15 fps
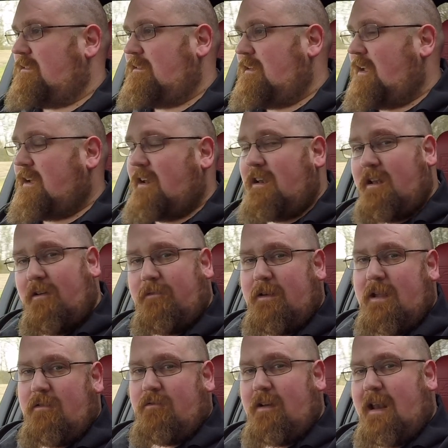like a
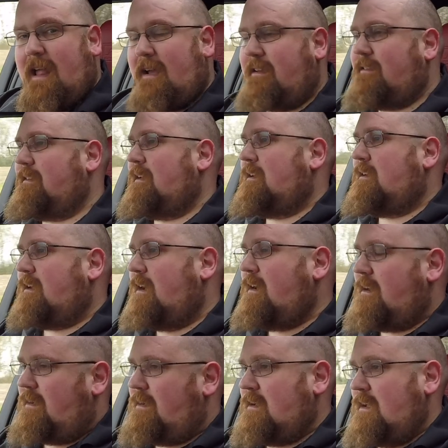lovely, relaxing
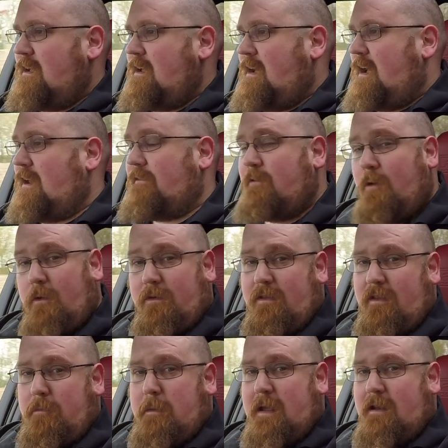car. And of course,
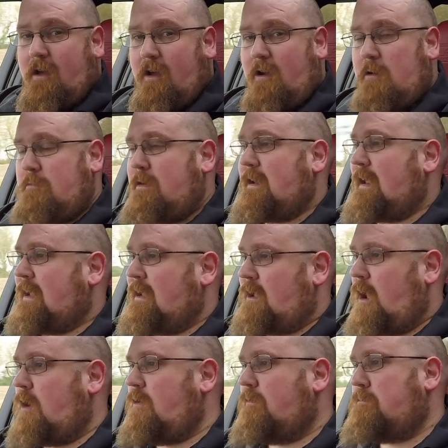this being a hybrid, it can
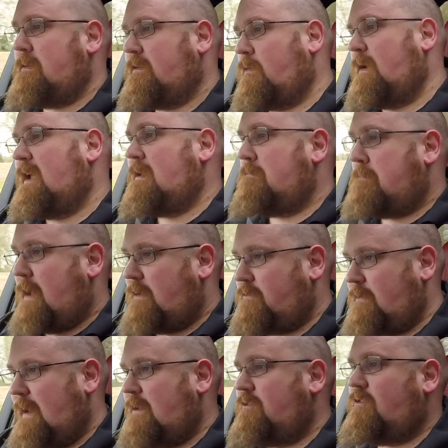go between
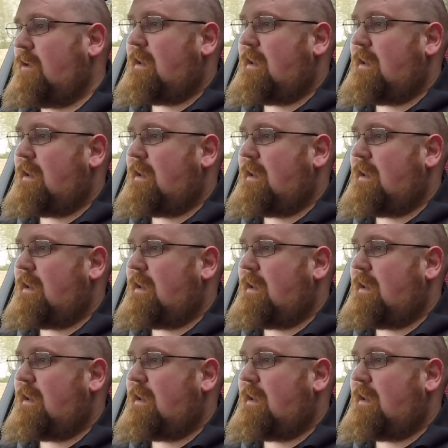petrol engine